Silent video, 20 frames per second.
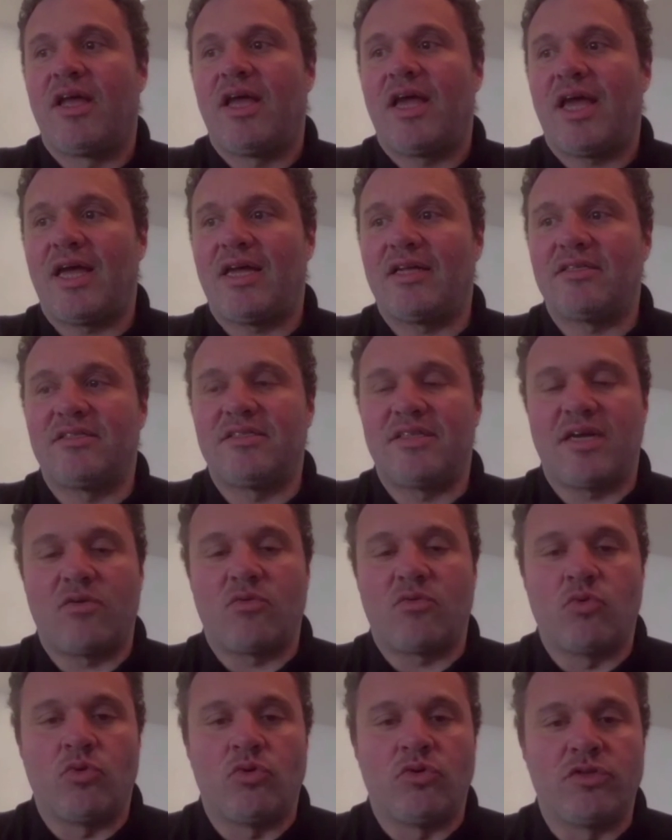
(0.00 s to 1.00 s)
and
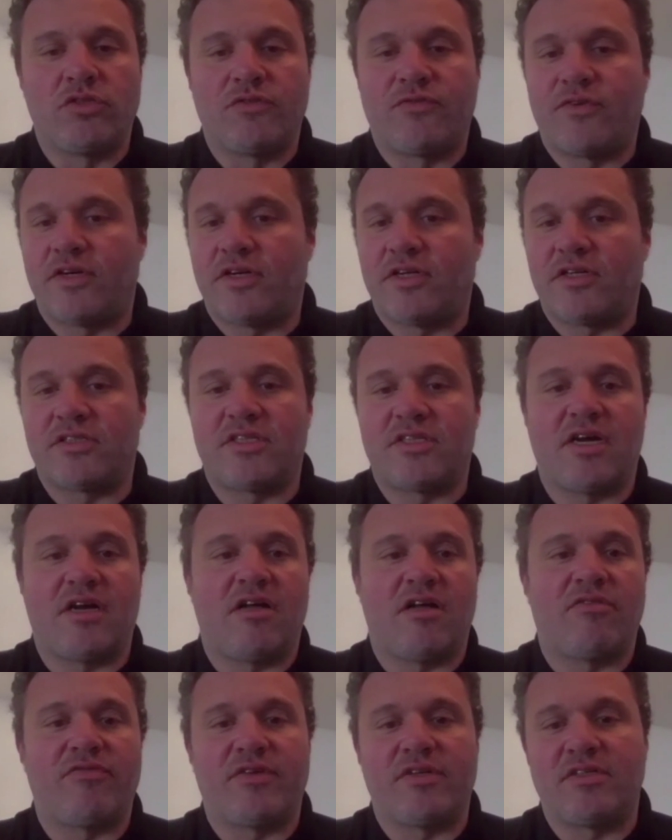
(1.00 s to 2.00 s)
set rules for
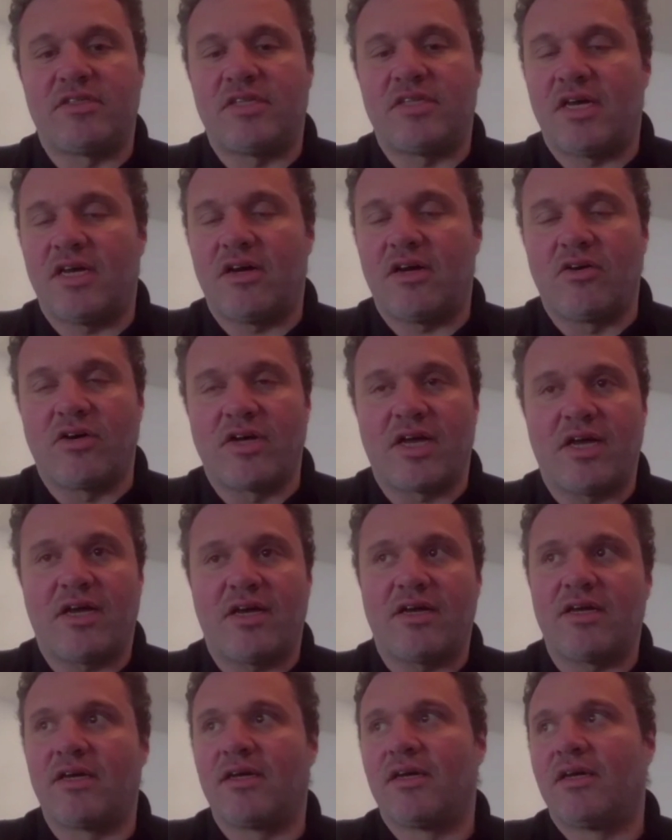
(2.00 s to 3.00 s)
yourself and say,
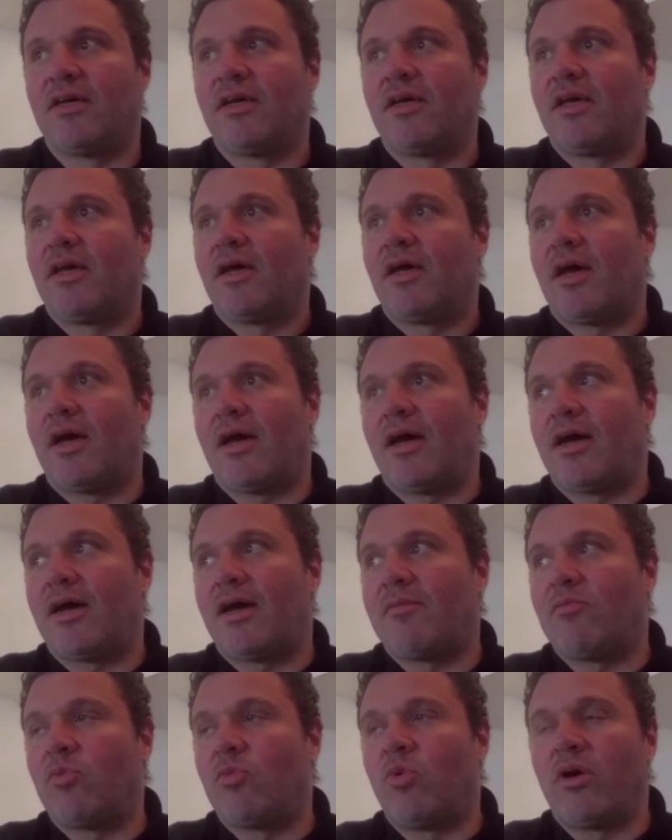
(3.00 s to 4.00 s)
okay,
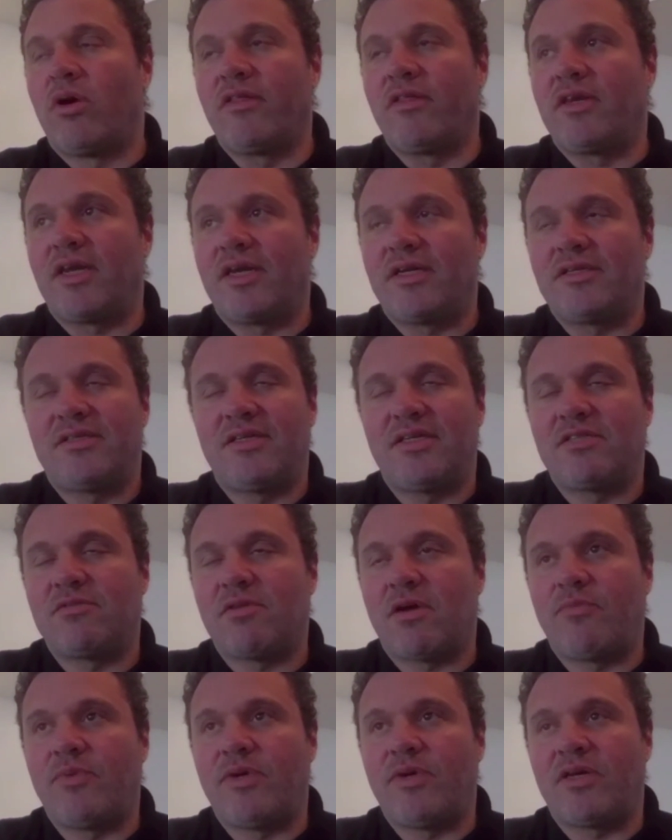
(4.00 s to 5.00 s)
one of the nice things
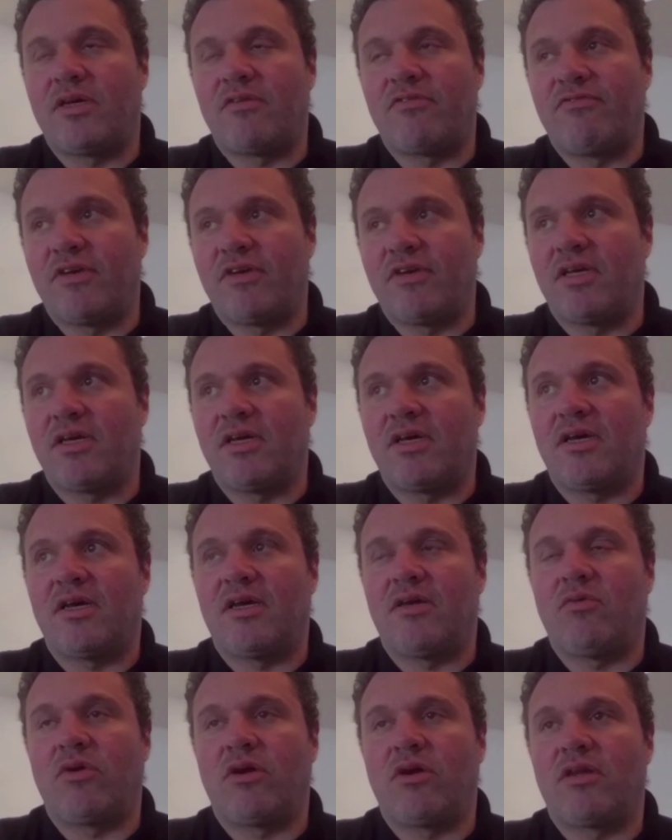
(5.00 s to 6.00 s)
about being an affiliate
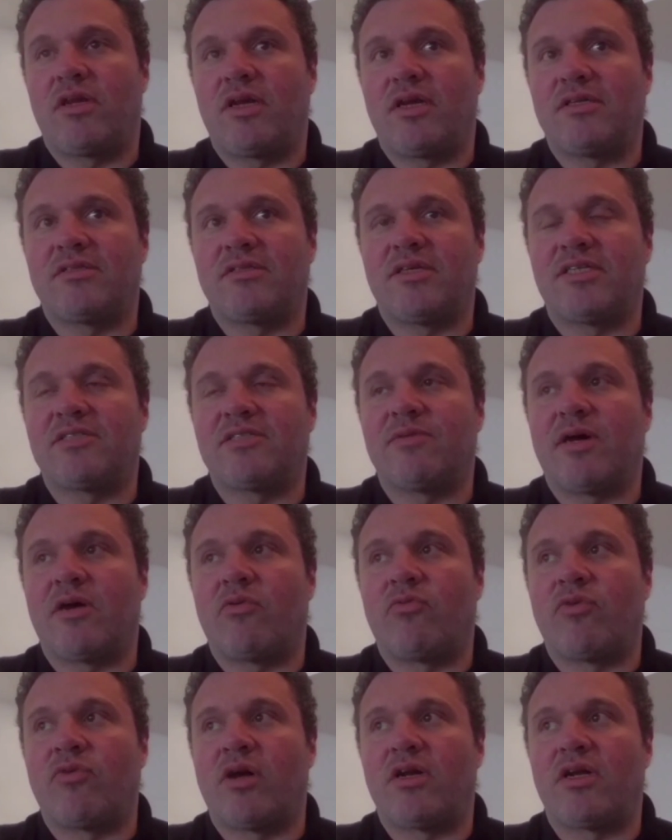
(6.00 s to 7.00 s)
and one of the nice things
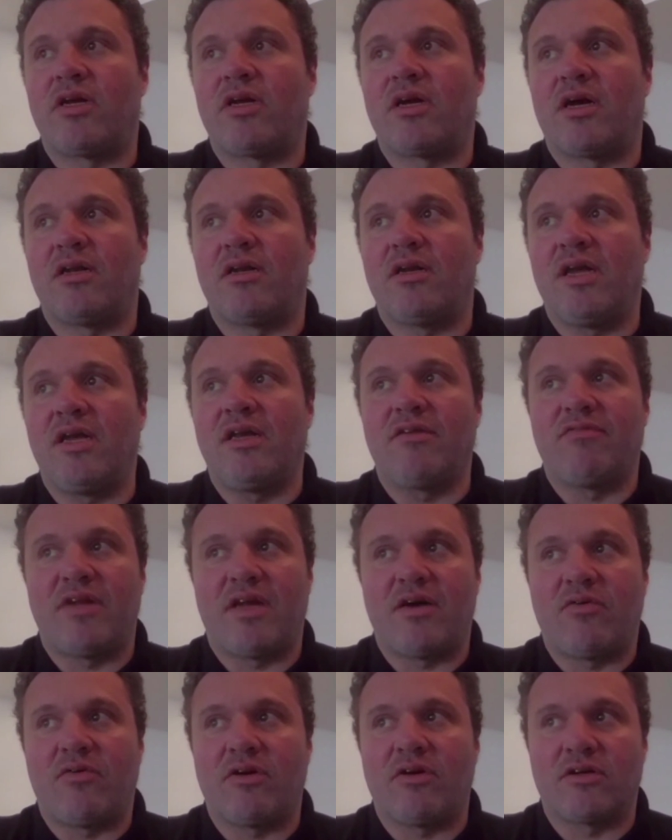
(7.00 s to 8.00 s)
about running on native
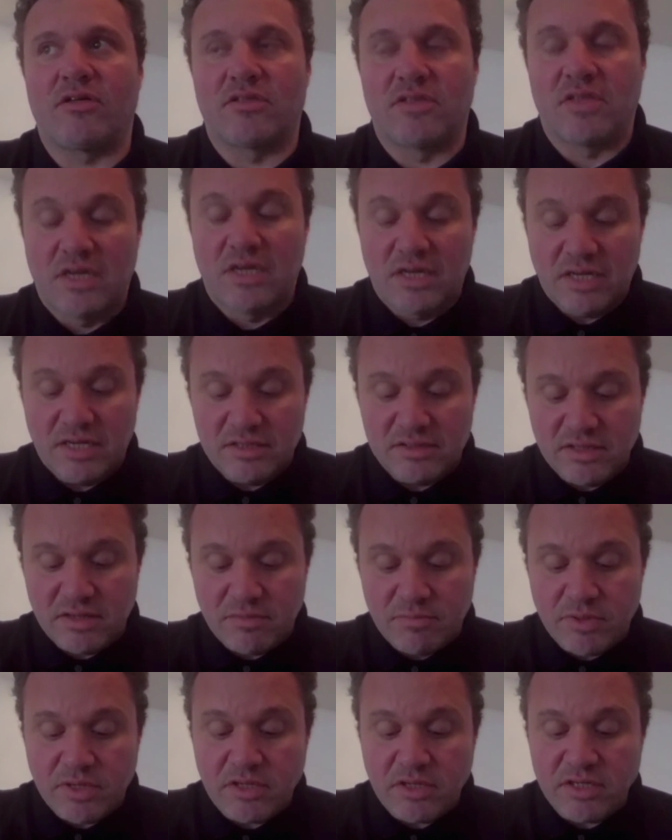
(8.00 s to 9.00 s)
networks is the
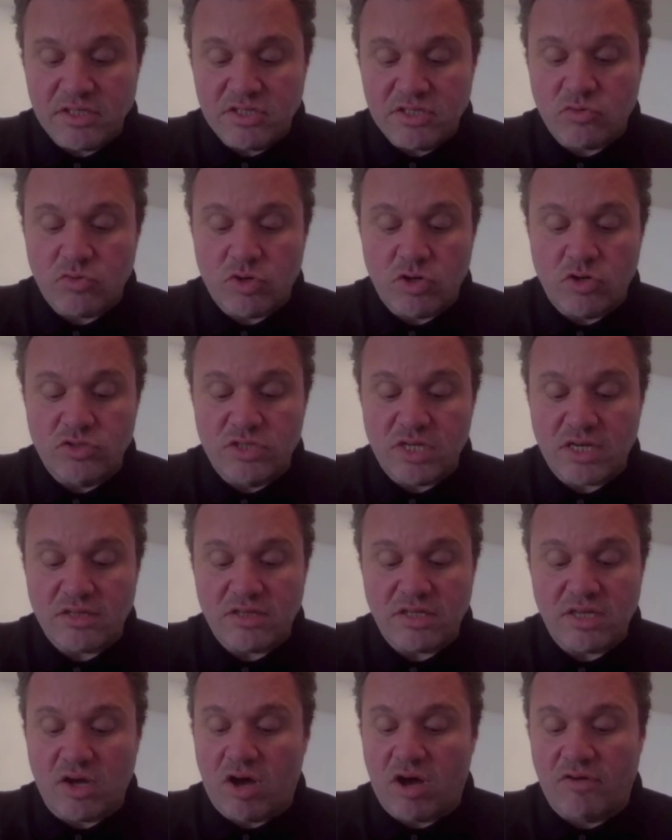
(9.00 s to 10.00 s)
ability to rotate
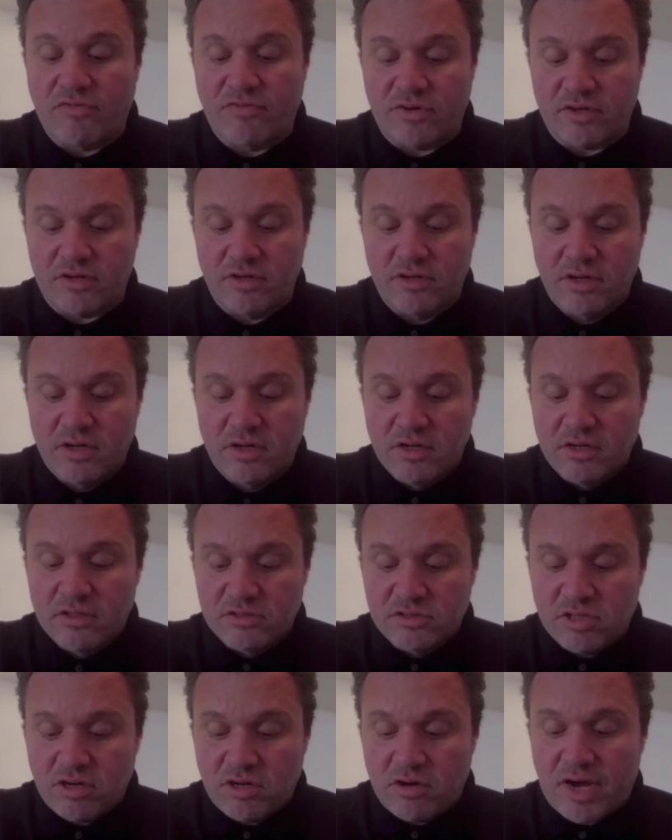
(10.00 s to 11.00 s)
the offer.
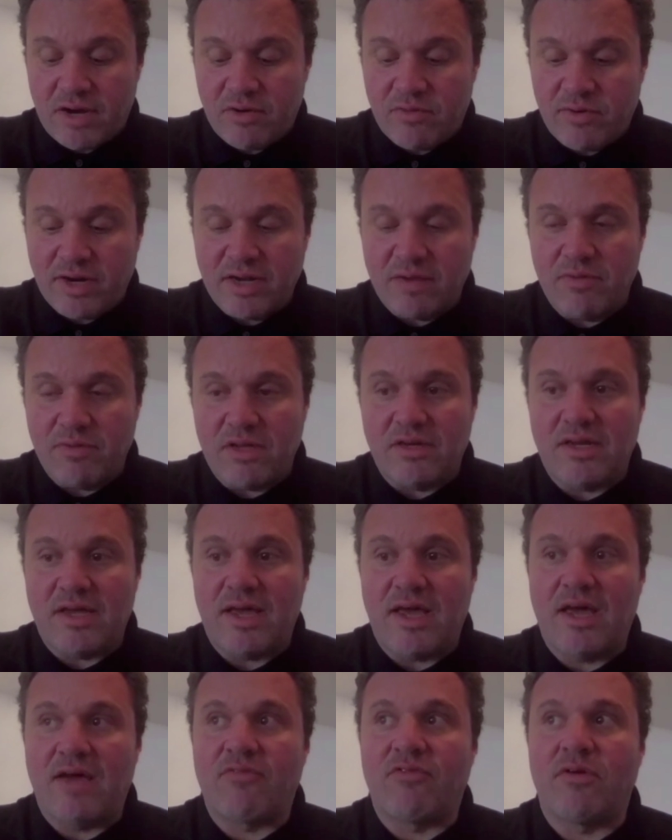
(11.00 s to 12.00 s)
So I recommend
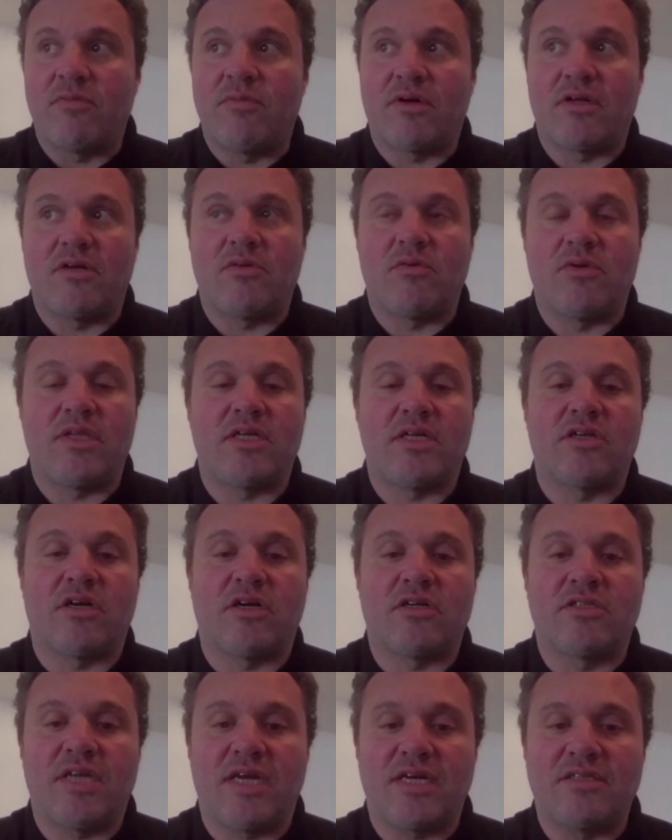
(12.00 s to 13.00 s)
to everybody when they
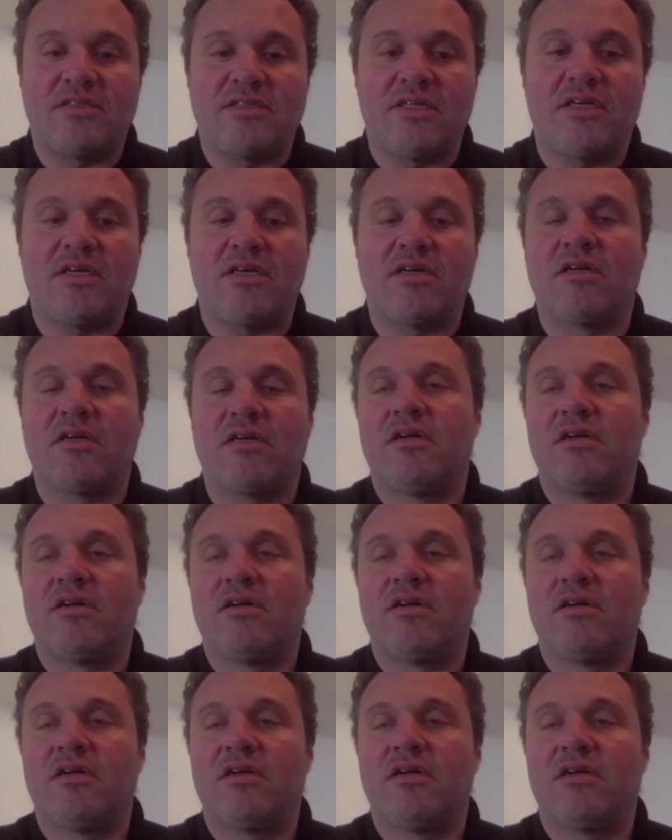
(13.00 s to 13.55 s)
start testing,